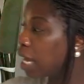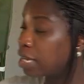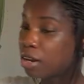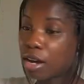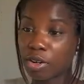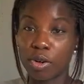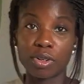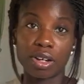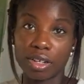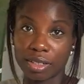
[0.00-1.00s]
a yarn
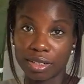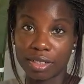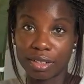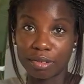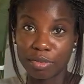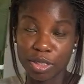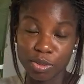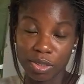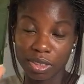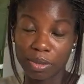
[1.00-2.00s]
holder, which
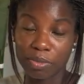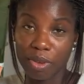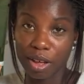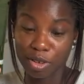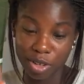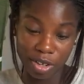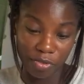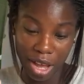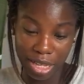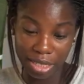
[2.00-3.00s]
was some good
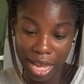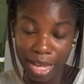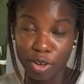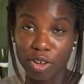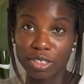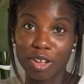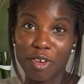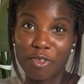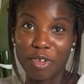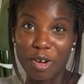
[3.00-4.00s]
advice I got
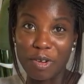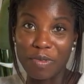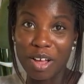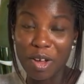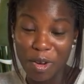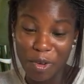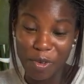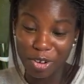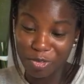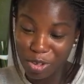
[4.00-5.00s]
from
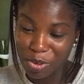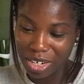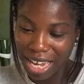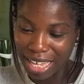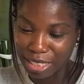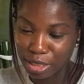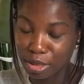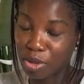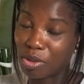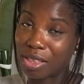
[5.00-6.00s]
one of you online.
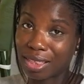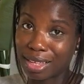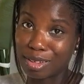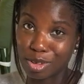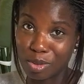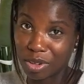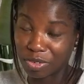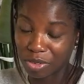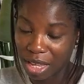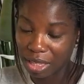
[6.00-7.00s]
So, thank you so much
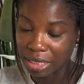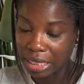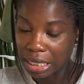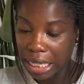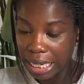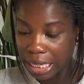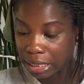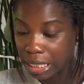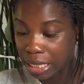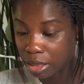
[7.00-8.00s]
for that.
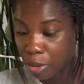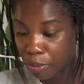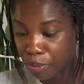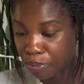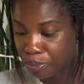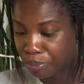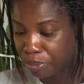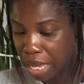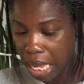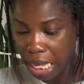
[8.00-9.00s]
Is it the
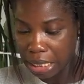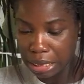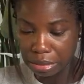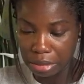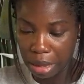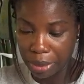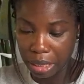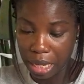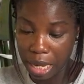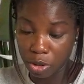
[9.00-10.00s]
best? I
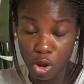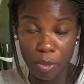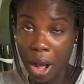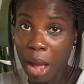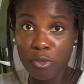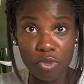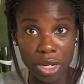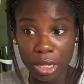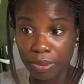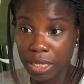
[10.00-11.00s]
mean, I don't know, but I'm
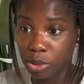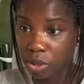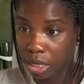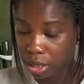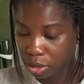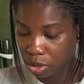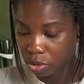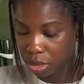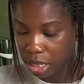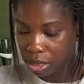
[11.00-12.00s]
really pleased with it. So
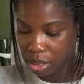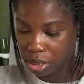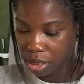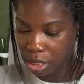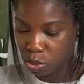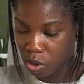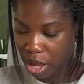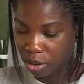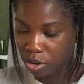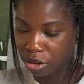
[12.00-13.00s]
this is what I
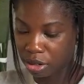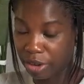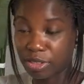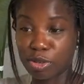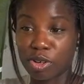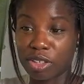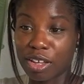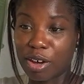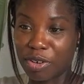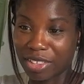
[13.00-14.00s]
got, and I've still got the
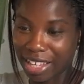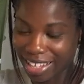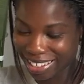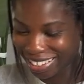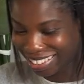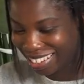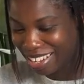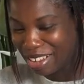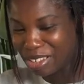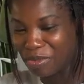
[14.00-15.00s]
yarn on there.
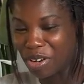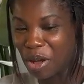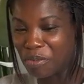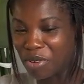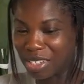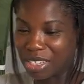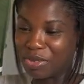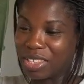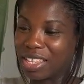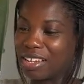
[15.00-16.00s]
So I'm gonna unbox it
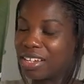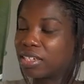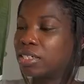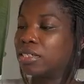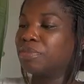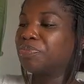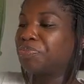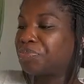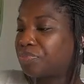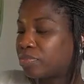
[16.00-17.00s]
with the yarn.
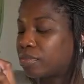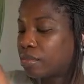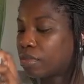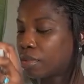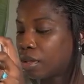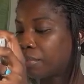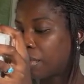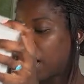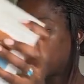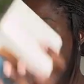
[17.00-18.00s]

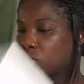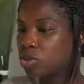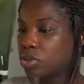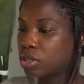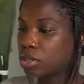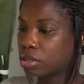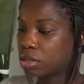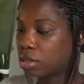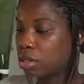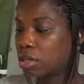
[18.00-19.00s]
But I used
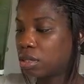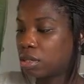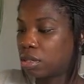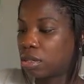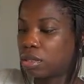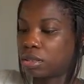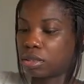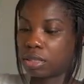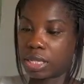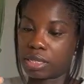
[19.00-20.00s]

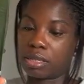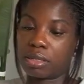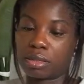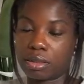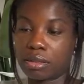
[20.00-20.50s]
this.